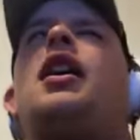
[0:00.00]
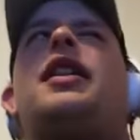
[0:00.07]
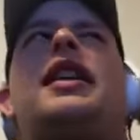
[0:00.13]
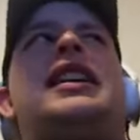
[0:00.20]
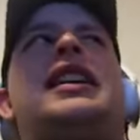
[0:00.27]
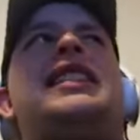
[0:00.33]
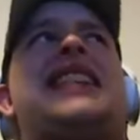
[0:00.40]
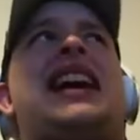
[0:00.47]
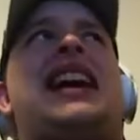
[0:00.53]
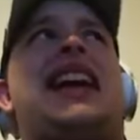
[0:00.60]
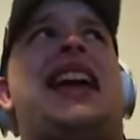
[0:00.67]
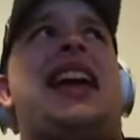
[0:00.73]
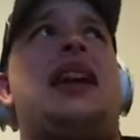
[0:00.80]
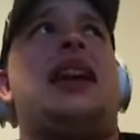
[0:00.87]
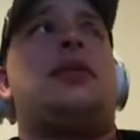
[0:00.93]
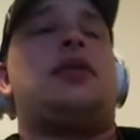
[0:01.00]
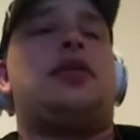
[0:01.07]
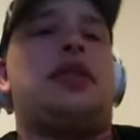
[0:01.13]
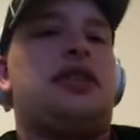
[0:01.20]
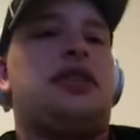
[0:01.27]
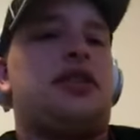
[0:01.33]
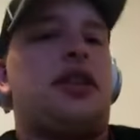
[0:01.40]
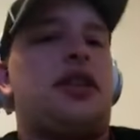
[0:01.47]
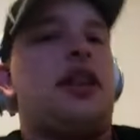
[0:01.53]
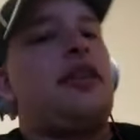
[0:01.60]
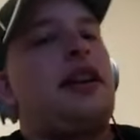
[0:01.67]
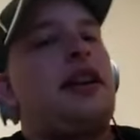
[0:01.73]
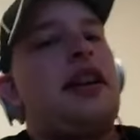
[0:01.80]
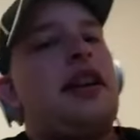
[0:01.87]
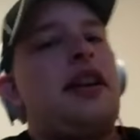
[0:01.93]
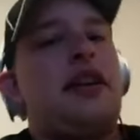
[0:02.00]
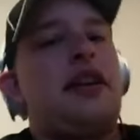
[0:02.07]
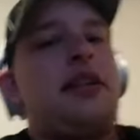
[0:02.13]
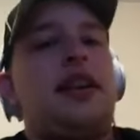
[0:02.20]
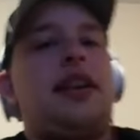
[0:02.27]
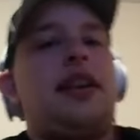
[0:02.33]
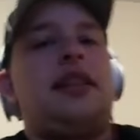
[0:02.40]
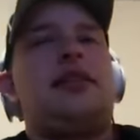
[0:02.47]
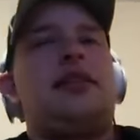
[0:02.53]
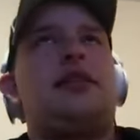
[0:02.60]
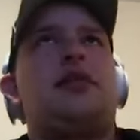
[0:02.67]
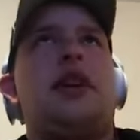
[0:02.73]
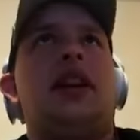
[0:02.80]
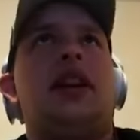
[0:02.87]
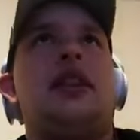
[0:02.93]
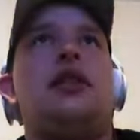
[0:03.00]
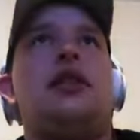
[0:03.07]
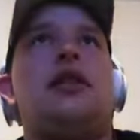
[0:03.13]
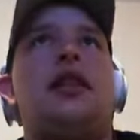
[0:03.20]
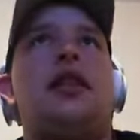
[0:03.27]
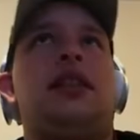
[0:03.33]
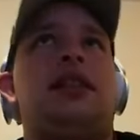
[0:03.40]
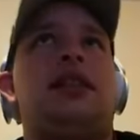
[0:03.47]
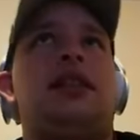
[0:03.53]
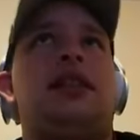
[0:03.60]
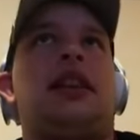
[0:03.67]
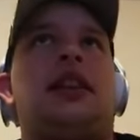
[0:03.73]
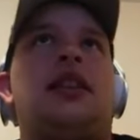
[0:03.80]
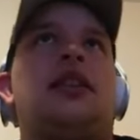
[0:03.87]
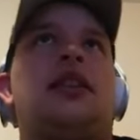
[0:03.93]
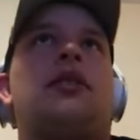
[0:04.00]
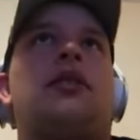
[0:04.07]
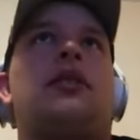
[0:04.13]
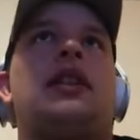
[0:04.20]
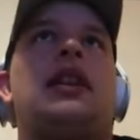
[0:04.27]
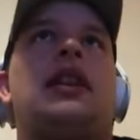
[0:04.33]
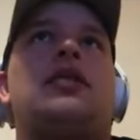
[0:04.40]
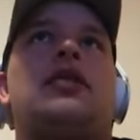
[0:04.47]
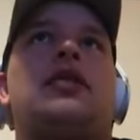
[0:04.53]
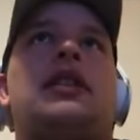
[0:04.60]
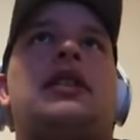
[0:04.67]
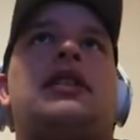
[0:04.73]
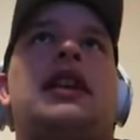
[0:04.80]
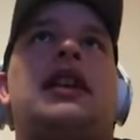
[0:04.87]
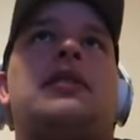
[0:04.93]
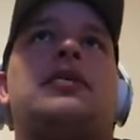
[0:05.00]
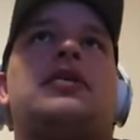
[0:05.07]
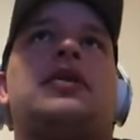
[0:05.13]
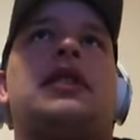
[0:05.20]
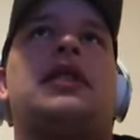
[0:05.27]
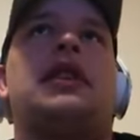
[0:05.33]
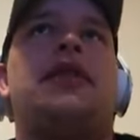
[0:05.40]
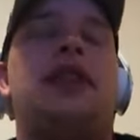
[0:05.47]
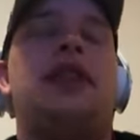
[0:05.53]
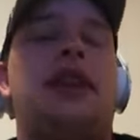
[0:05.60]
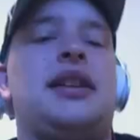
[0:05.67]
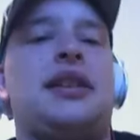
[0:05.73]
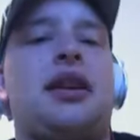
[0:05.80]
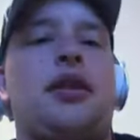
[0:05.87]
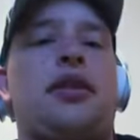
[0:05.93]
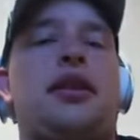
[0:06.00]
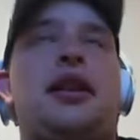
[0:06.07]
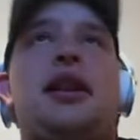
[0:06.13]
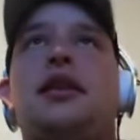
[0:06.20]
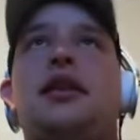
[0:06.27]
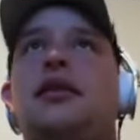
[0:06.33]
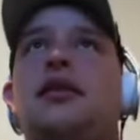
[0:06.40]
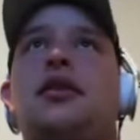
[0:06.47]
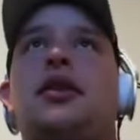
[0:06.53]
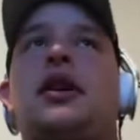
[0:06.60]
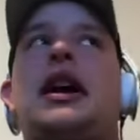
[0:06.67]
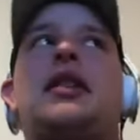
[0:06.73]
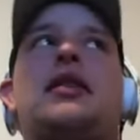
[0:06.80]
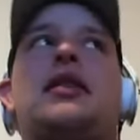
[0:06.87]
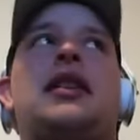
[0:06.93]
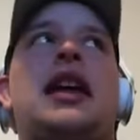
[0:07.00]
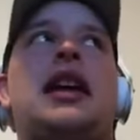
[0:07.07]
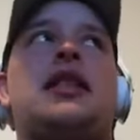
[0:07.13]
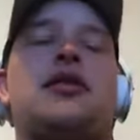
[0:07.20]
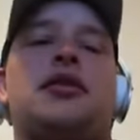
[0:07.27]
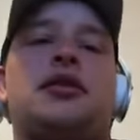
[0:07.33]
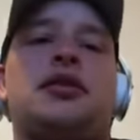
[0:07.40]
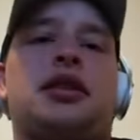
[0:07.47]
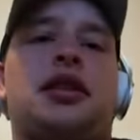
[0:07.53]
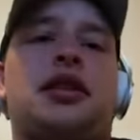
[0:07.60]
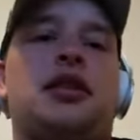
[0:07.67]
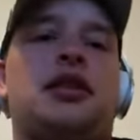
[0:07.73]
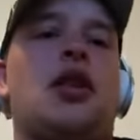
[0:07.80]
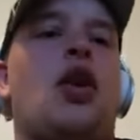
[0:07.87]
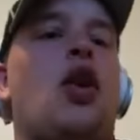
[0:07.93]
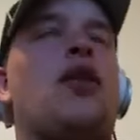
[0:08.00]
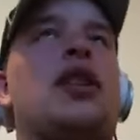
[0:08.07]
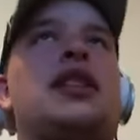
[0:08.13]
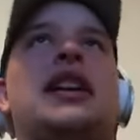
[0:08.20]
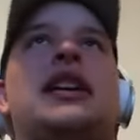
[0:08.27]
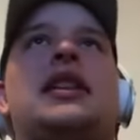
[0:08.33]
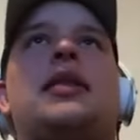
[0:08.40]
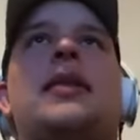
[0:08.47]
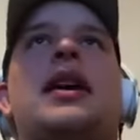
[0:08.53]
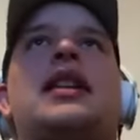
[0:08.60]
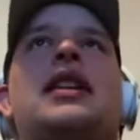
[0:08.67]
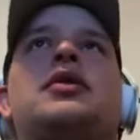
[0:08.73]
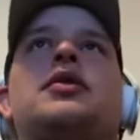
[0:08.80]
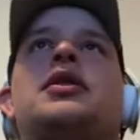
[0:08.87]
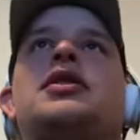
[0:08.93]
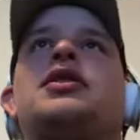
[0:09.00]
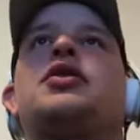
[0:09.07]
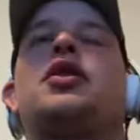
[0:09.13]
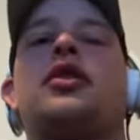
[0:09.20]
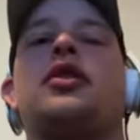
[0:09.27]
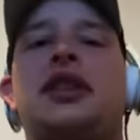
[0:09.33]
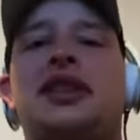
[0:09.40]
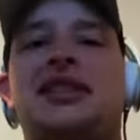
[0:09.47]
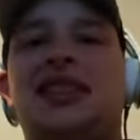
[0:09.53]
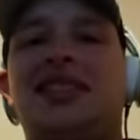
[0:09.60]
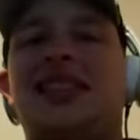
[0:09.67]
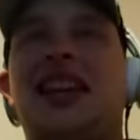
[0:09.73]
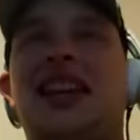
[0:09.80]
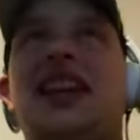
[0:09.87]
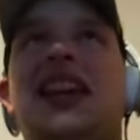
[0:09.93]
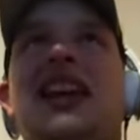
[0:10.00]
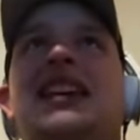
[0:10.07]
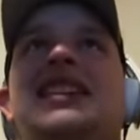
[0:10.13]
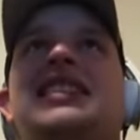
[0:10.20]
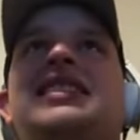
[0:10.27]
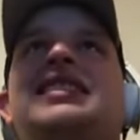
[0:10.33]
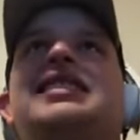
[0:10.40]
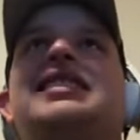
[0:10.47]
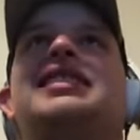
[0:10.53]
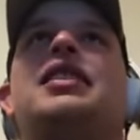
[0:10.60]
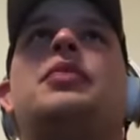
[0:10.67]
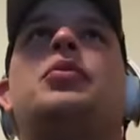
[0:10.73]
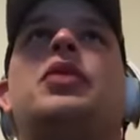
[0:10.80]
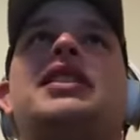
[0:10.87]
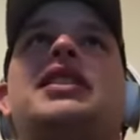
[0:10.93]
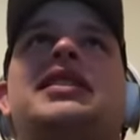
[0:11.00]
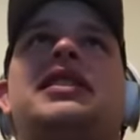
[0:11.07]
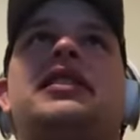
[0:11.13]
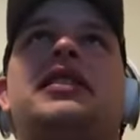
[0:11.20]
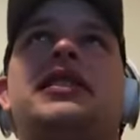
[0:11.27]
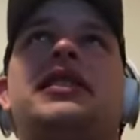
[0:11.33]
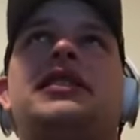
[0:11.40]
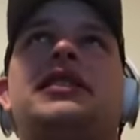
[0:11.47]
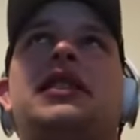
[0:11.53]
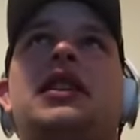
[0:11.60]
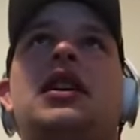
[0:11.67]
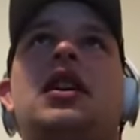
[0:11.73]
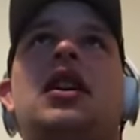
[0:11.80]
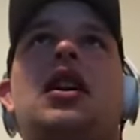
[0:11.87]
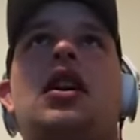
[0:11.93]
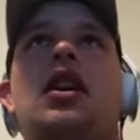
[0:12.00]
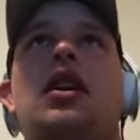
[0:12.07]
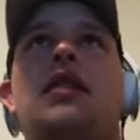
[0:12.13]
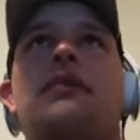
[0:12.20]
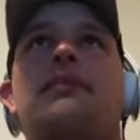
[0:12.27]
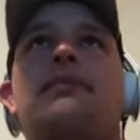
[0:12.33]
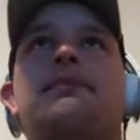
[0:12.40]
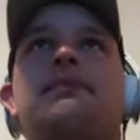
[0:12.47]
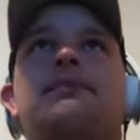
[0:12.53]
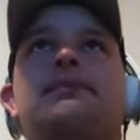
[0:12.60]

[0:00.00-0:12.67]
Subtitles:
think he's got a hamstring strain right now, I think he just read. He's like dealing with an injury in his hamstring. If he gets healthy, look out. The Nationals are going to overtake the Mets, who are struggling since that Yankees Subway Series. I'm